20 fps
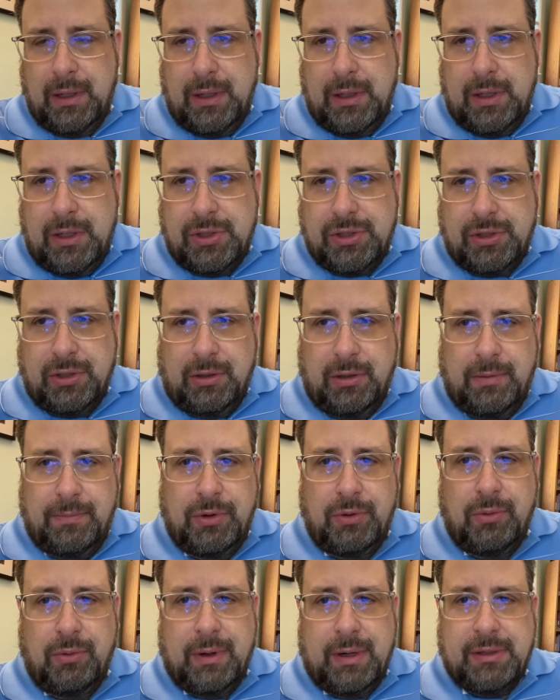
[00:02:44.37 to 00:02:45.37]
Shulem,
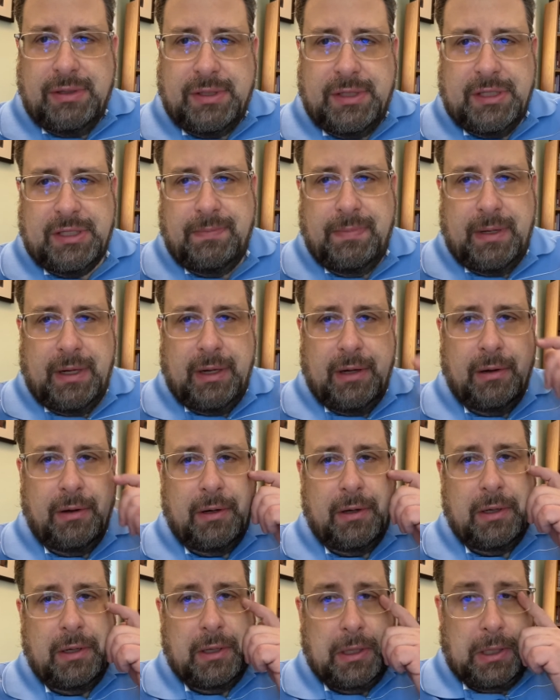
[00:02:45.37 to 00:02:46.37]
who wears this
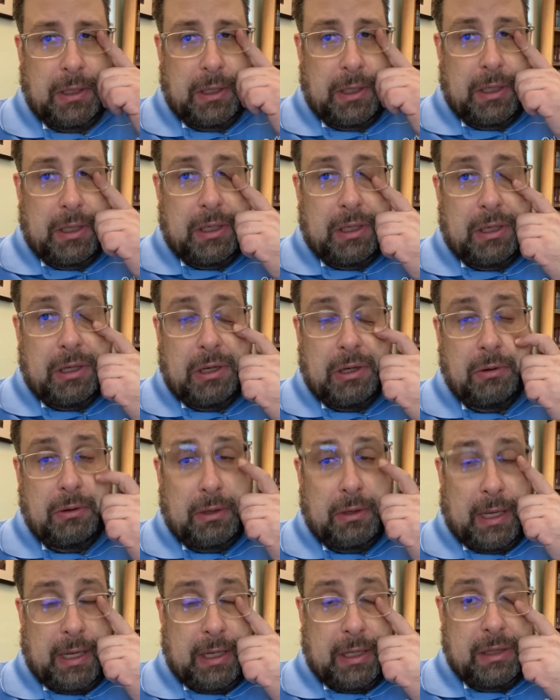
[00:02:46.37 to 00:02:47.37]
beard,
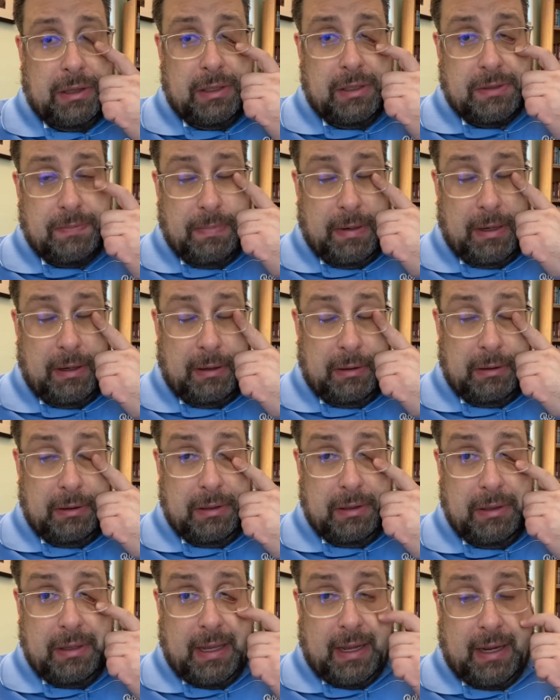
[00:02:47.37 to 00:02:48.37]
like this
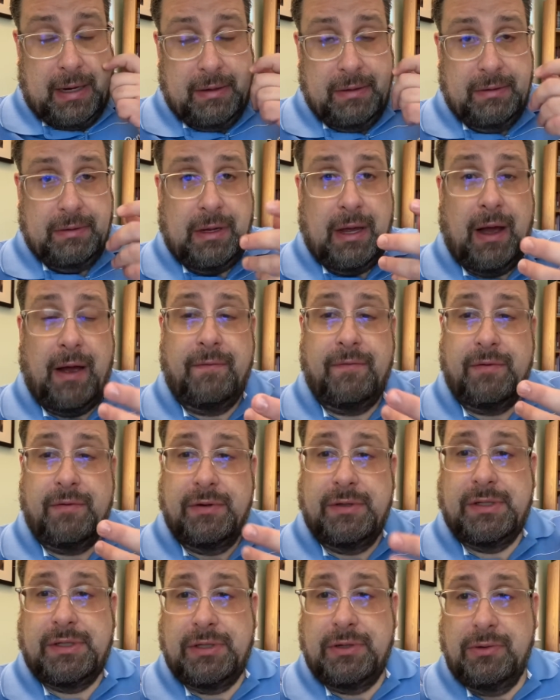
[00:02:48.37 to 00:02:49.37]
beard that
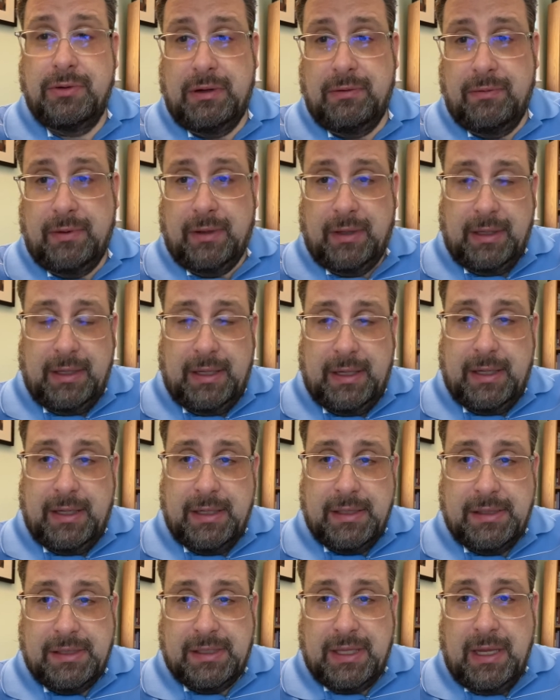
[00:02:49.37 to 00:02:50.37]
covers who he really
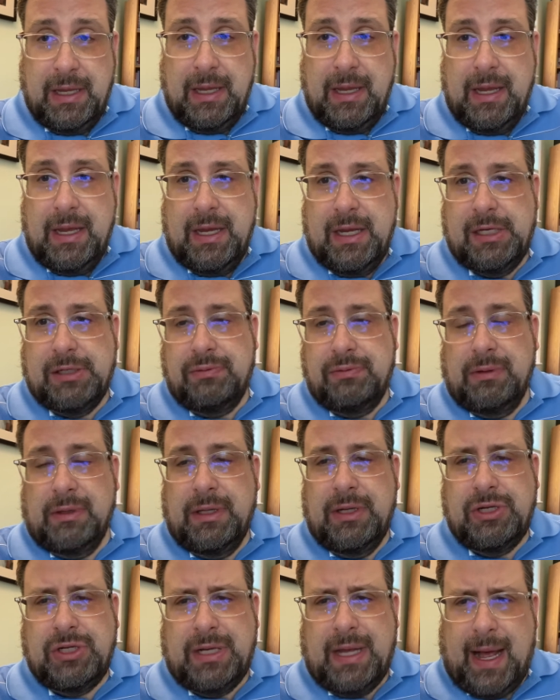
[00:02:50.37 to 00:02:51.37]
is, his
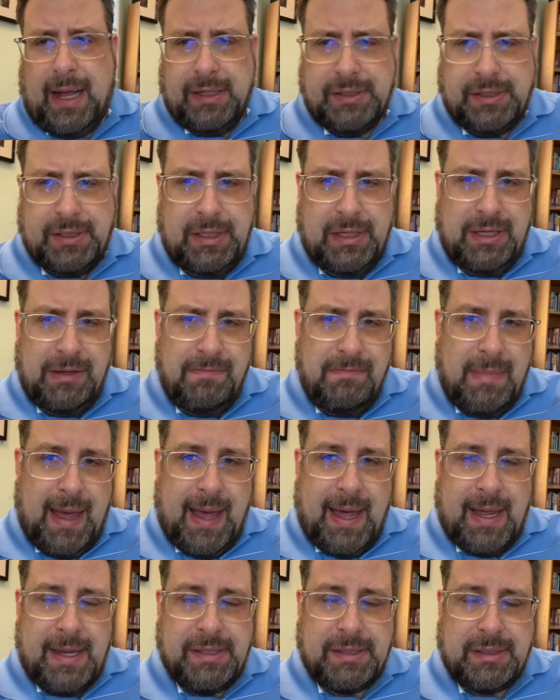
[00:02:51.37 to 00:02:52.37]
religiosity
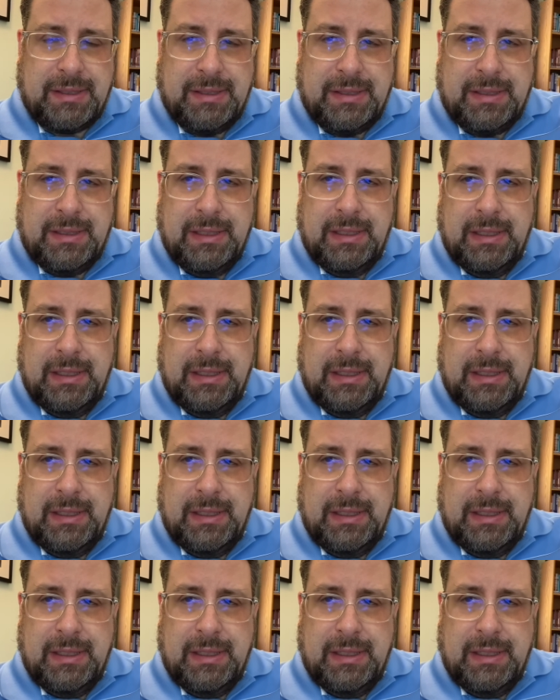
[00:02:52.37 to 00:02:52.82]
masks